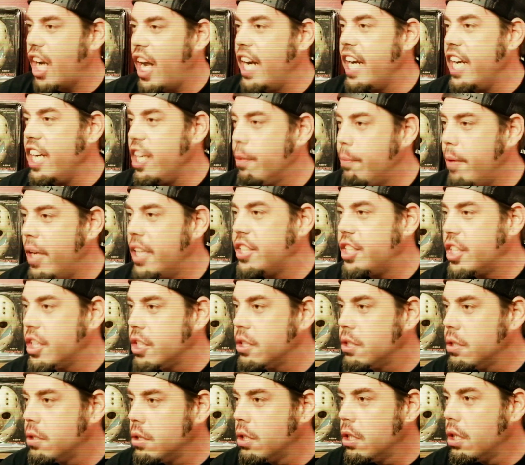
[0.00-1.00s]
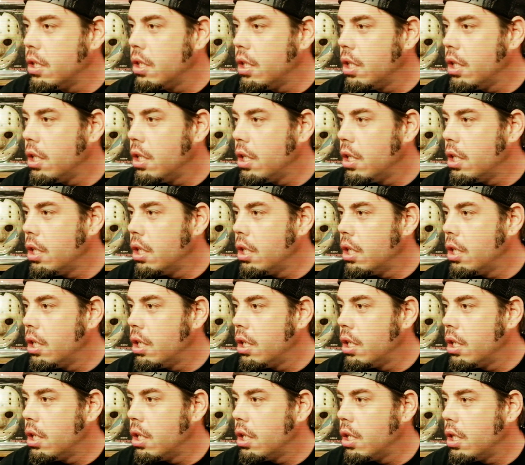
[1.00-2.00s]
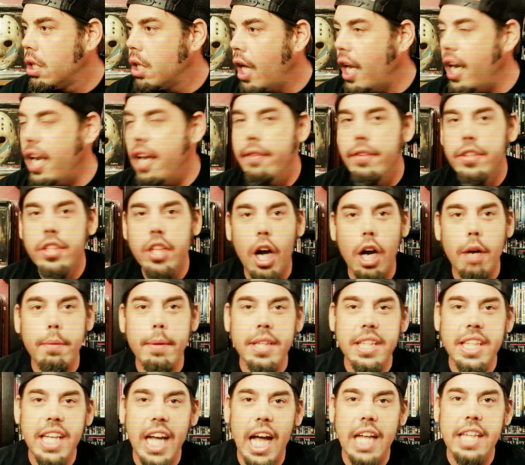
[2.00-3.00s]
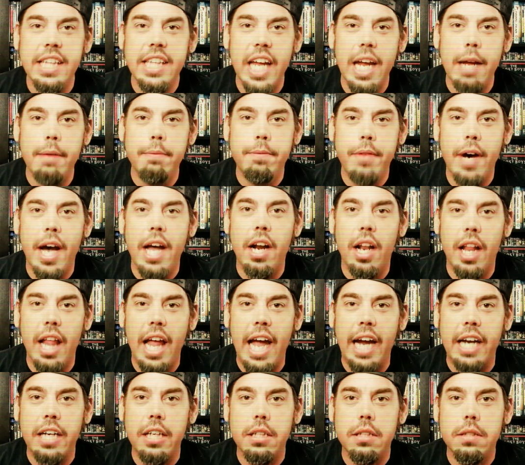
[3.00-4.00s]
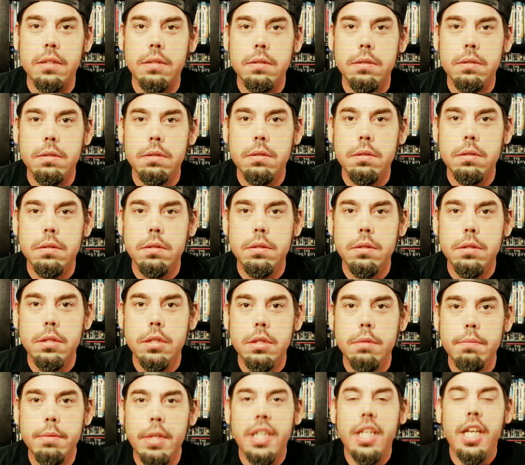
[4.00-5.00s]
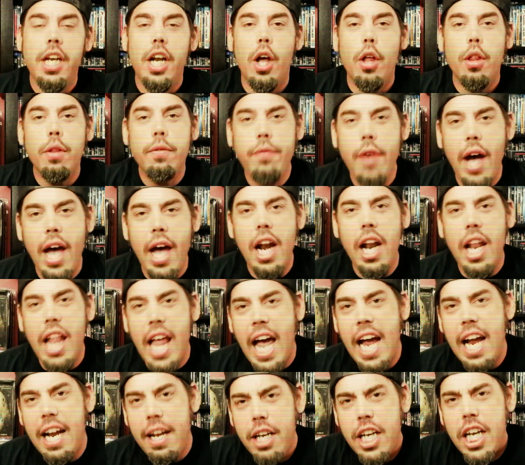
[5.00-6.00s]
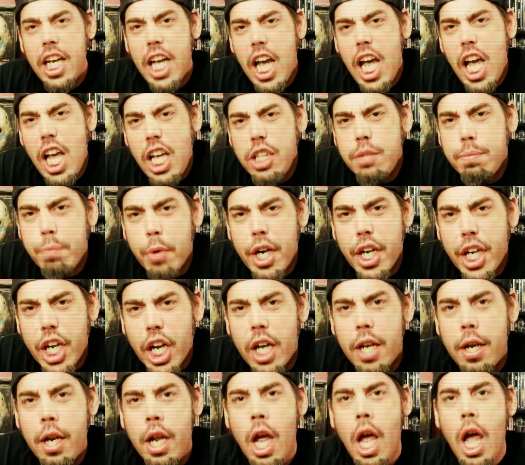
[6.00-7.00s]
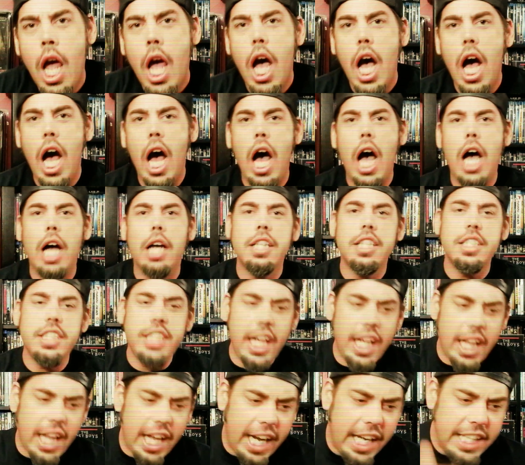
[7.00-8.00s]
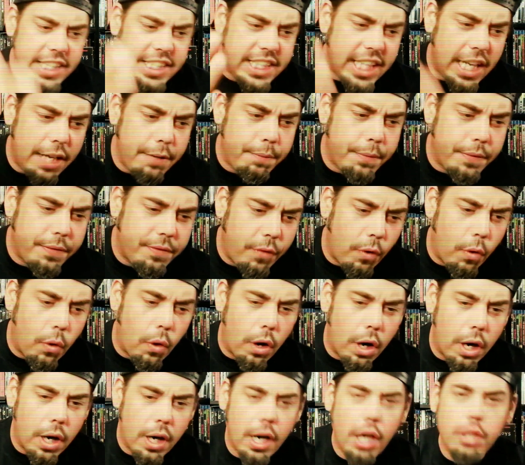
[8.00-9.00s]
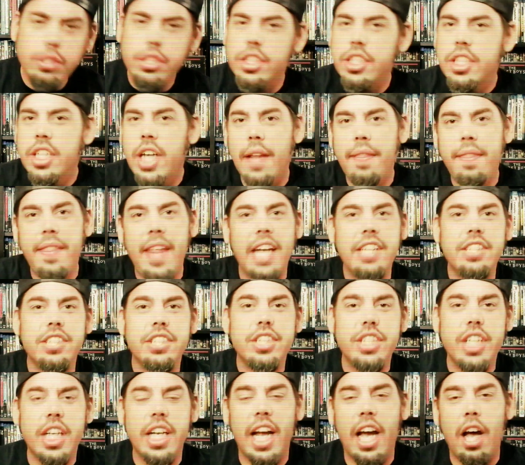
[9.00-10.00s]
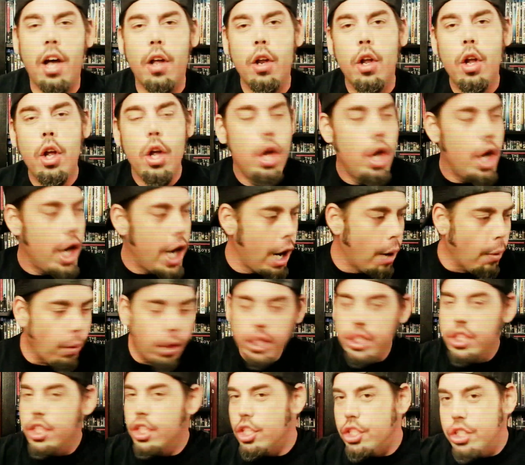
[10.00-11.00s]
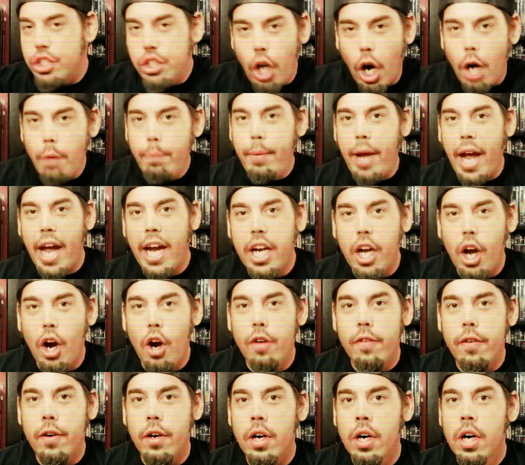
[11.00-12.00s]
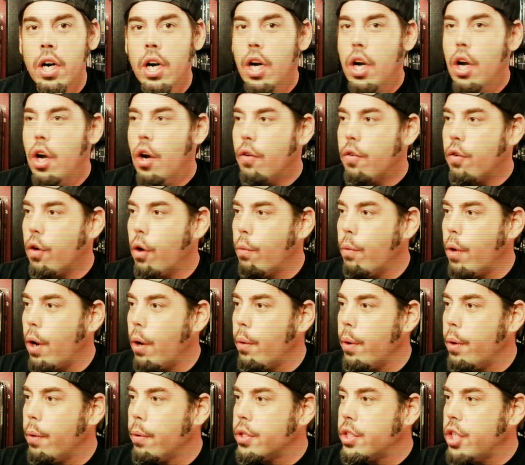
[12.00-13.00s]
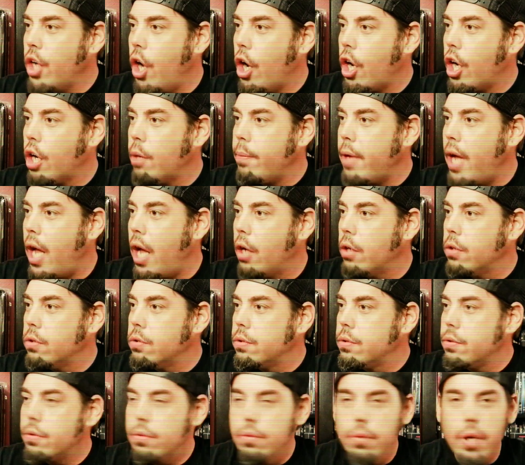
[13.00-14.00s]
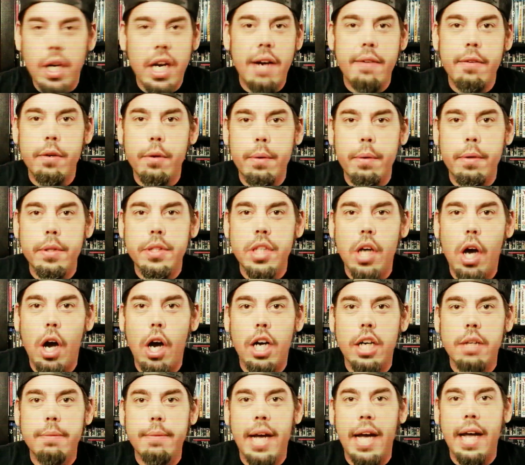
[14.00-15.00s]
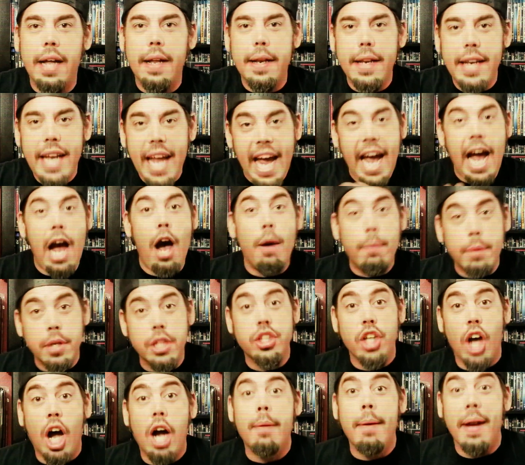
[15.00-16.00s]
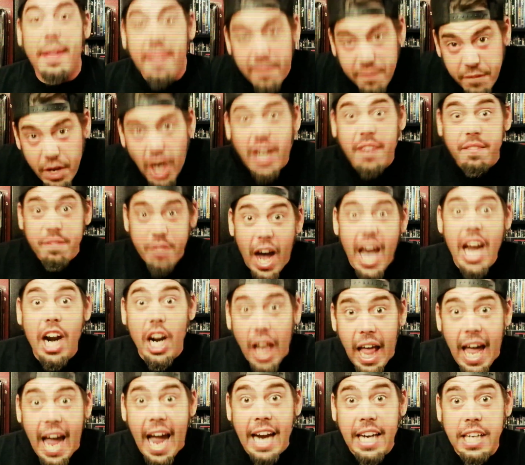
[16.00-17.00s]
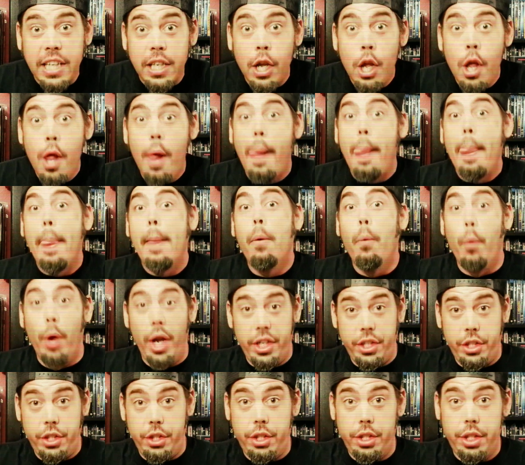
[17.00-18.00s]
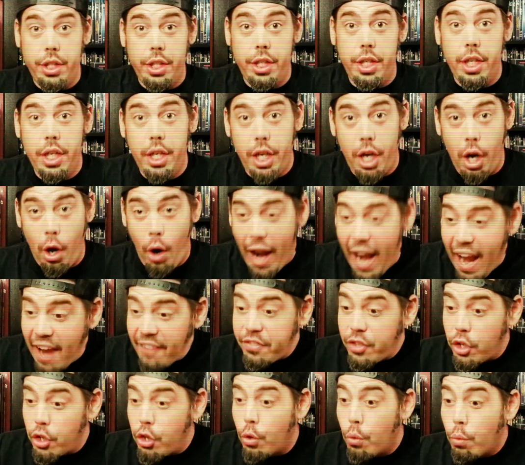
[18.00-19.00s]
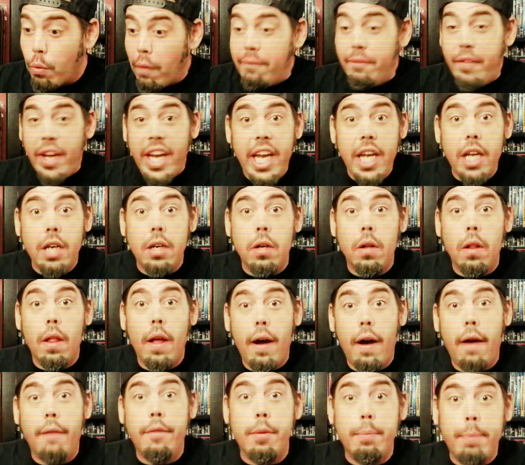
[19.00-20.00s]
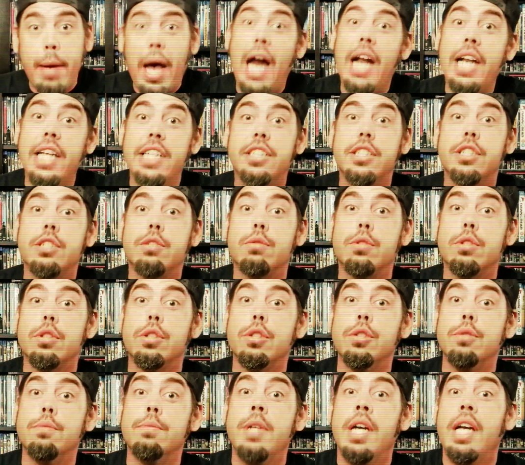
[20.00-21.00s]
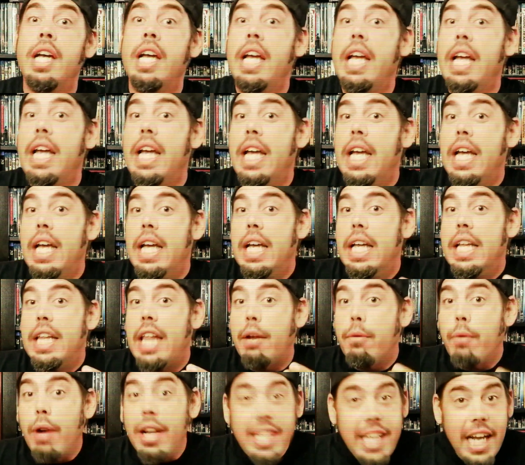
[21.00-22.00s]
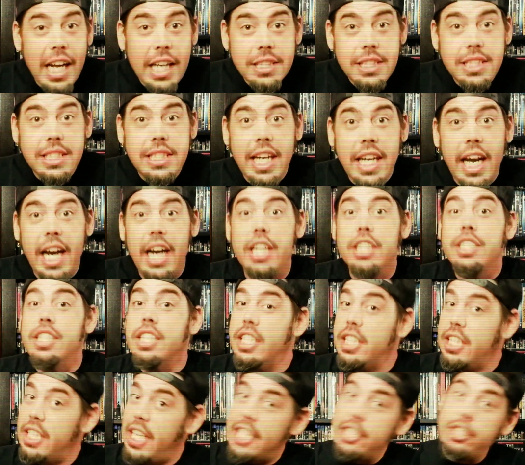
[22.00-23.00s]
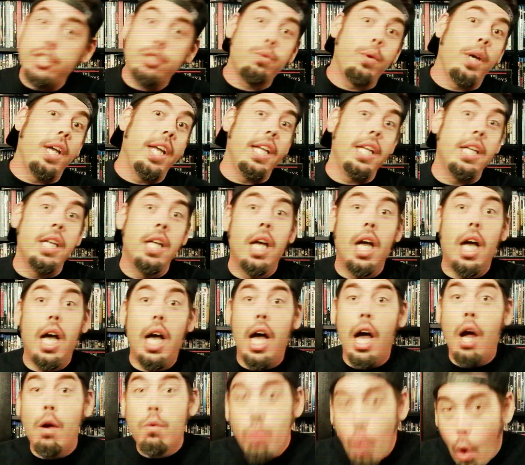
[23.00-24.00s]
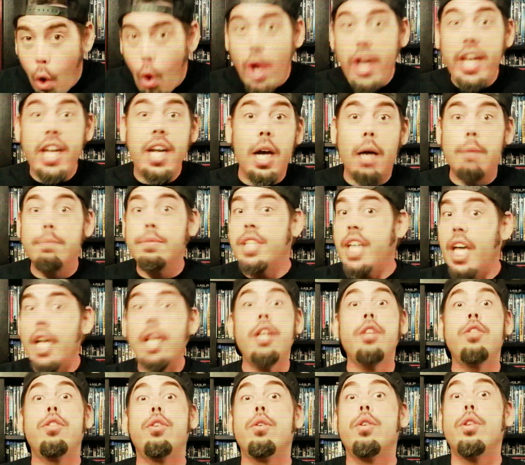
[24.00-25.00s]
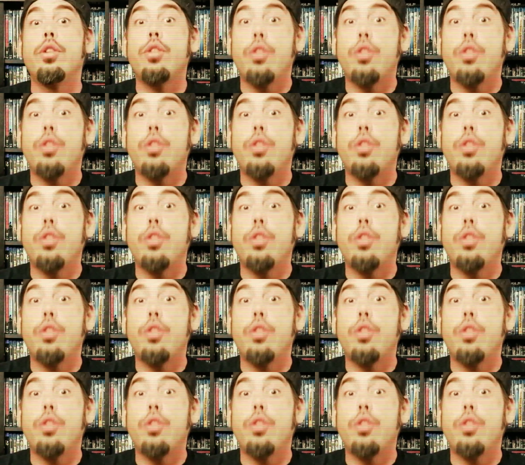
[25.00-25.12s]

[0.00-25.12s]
I need to mention? I didn't even talk about the goddamn final act. But, the final act, it's pretty good. Because, yeah, like I said before, I'll just cut that shit out. Here, we're just going to start back over from where we were talking about whatever we were talking about. Now I'm going to talk about the fucking final act. Which, after the reveal of the bodies in the room, they run downstairs, and then that's when Roy comes kicking through the